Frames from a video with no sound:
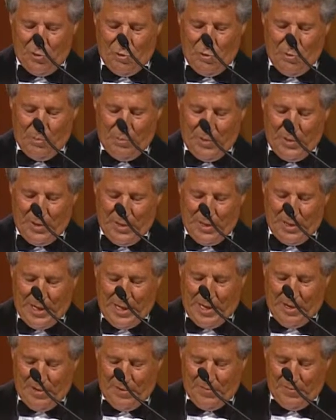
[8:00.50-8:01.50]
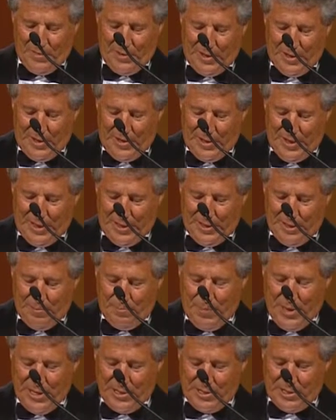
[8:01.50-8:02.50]
group out of they're
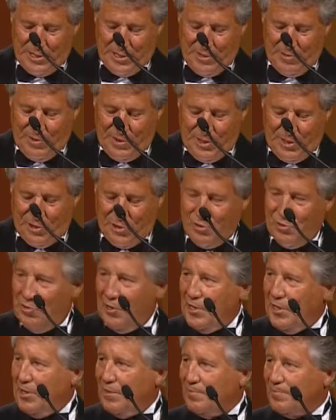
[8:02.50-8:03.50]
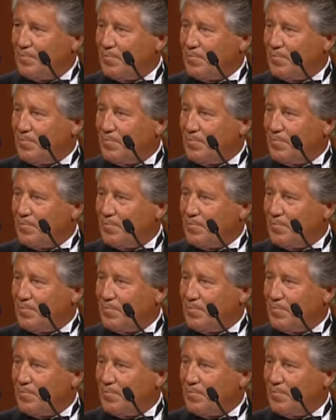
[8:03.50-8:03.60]
based here in Detroit,